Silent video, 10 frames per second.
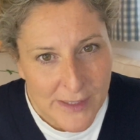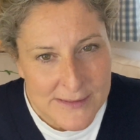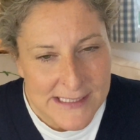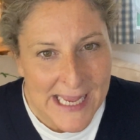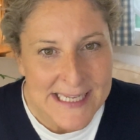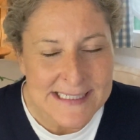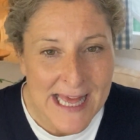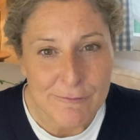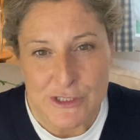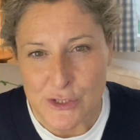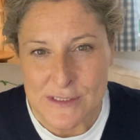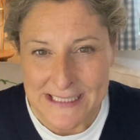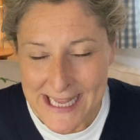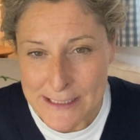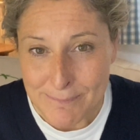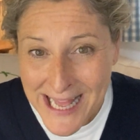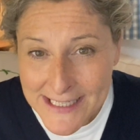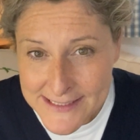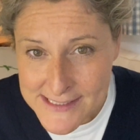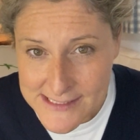to get that reduced and get the
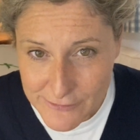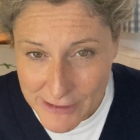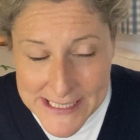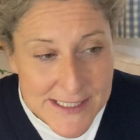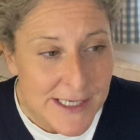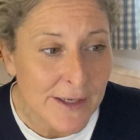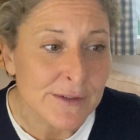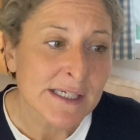balance, the ratio.